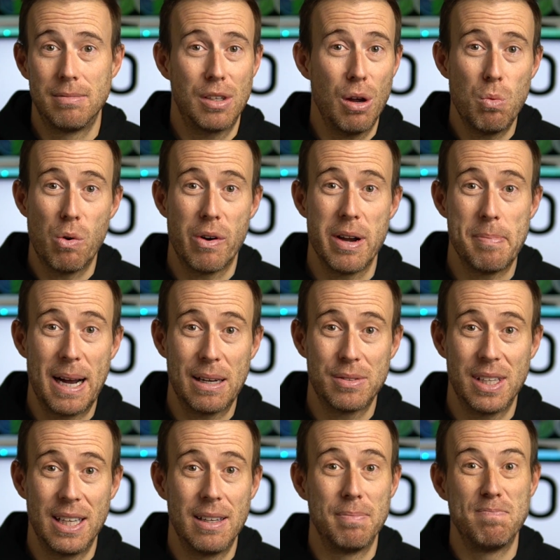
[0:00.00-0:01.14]
Don't worry about
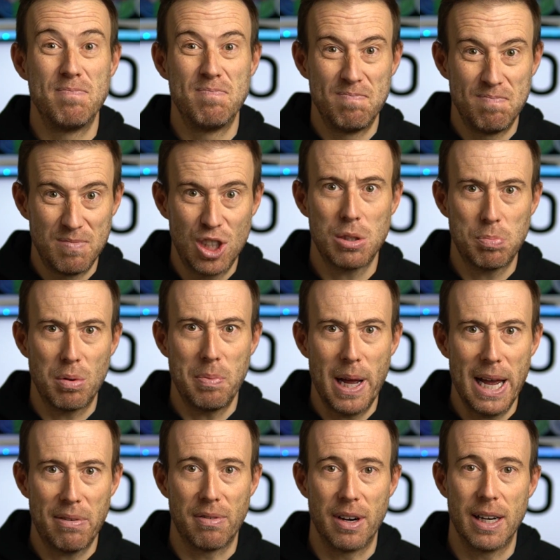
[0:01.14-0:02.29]
it, just
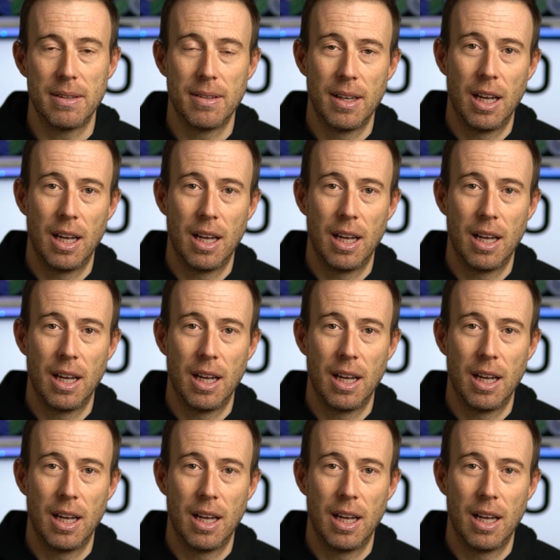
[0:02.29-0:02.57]
prepare for it.